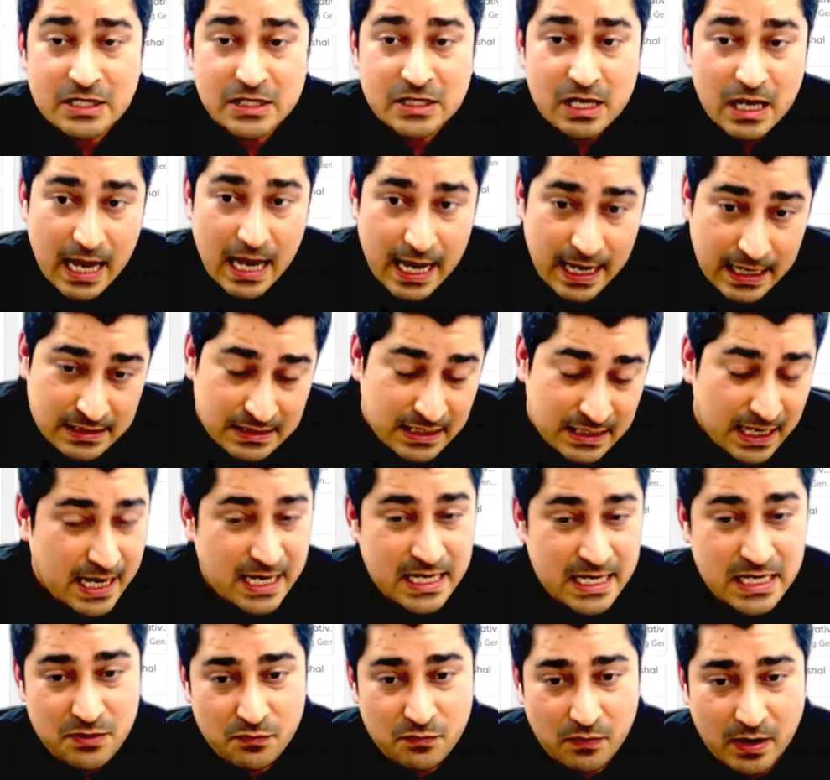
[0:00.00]
And
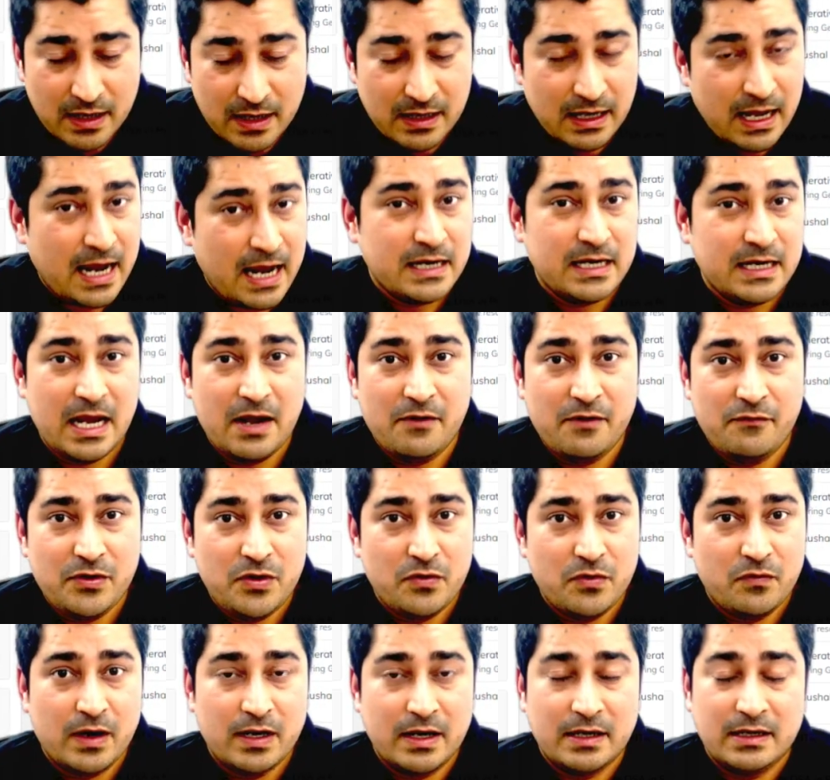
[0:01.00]
anyone and
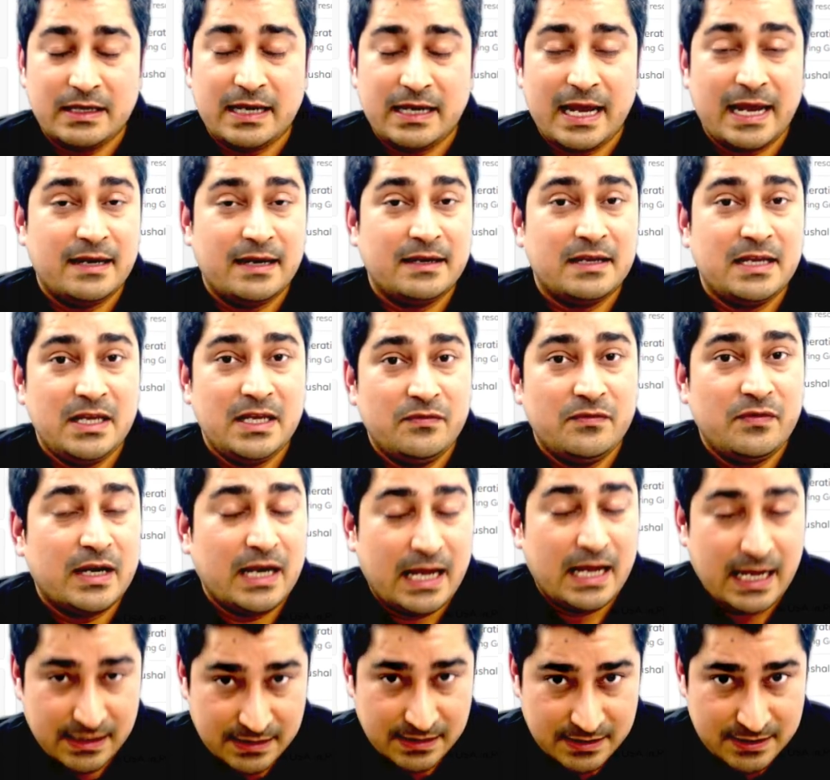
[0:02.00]
everyone can give an
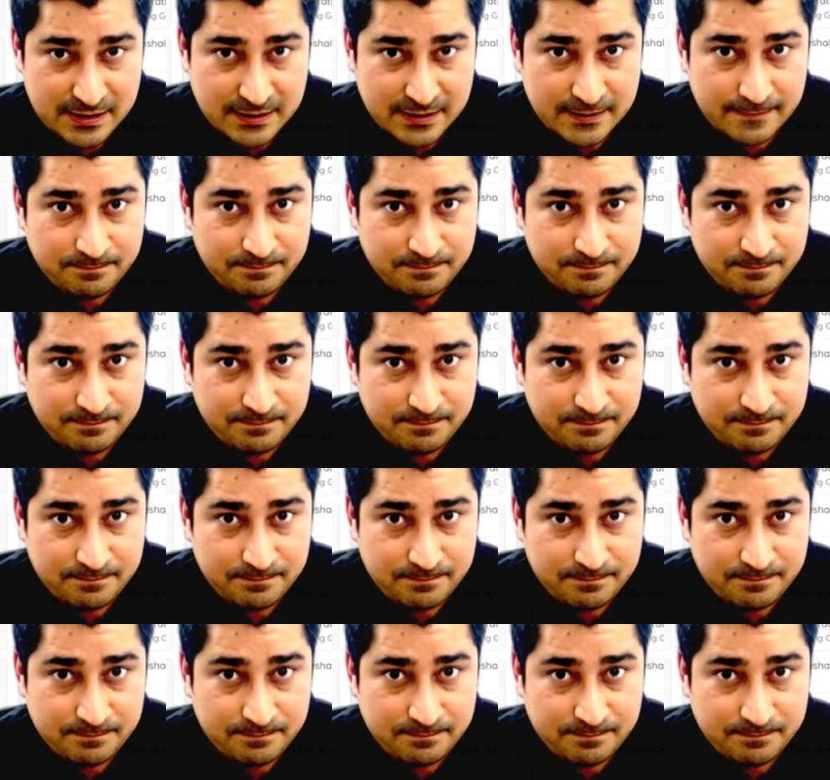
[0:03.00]
answer.